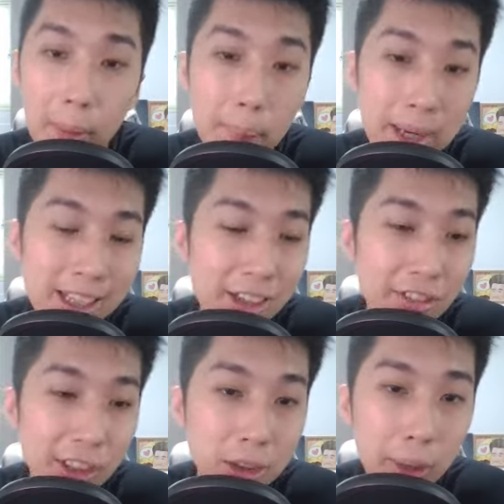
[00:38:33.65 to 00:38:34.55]
The main
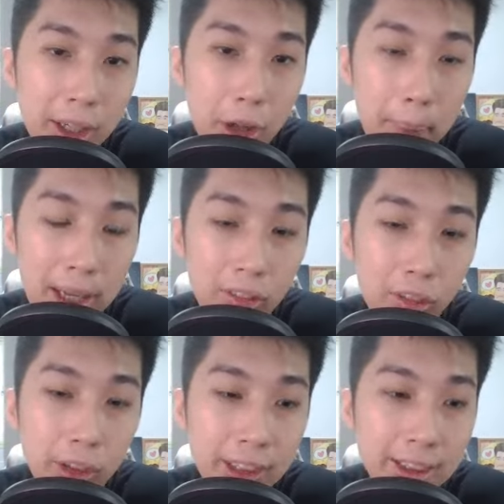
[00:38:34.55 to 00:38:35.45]
difference where you are paying
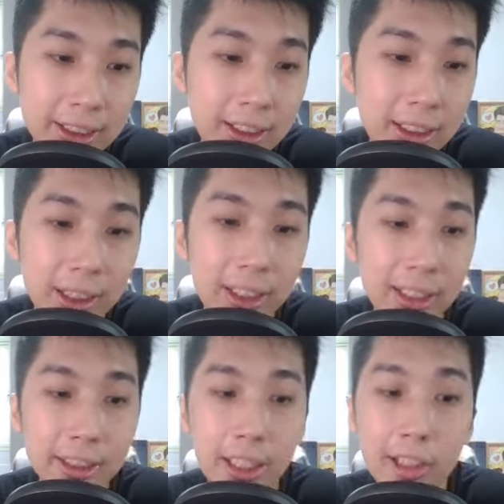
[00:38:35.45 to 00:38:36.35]
for this
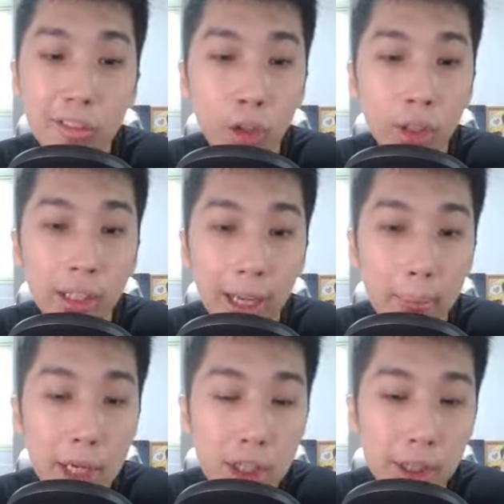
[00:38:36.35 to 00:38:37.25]
is the lift foyer, like I
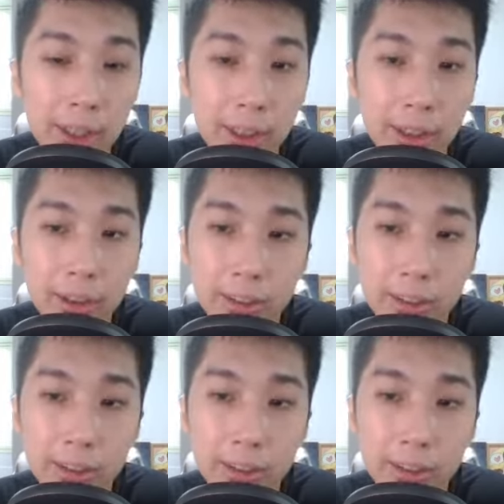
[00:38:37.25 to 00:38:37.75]
mentioned here.